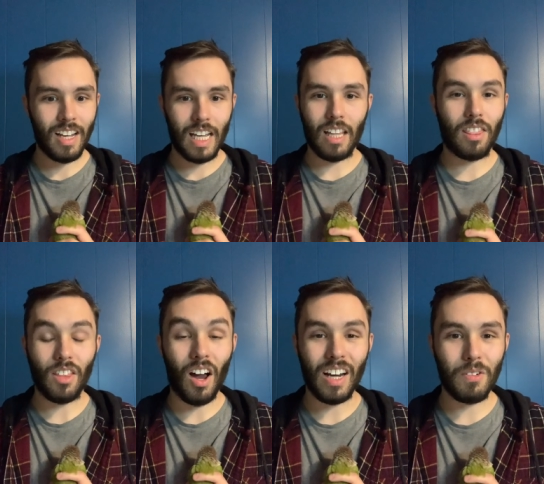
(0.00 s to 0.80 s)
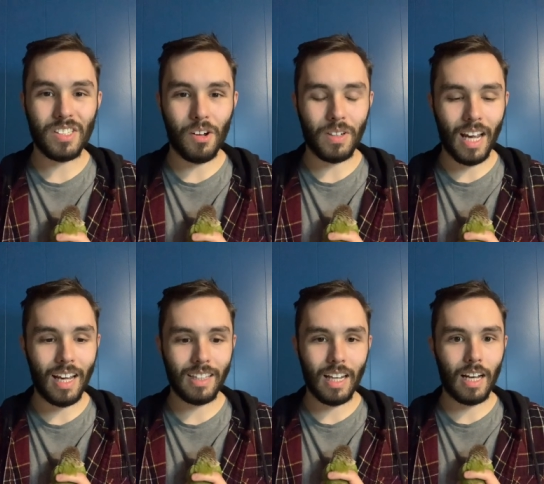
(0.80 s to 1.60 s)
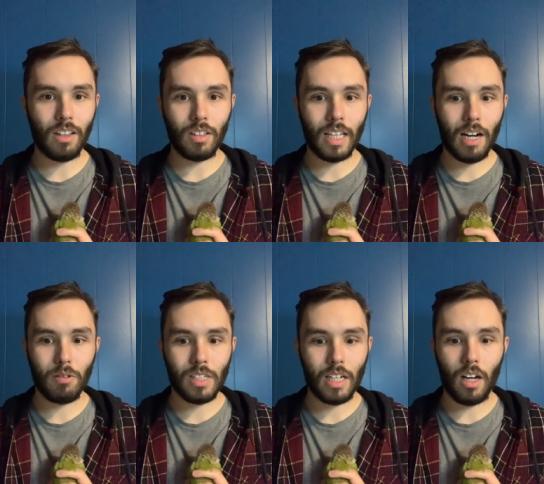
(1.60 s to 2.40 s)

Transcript: and thought it was okay. And then I looked at it I was like,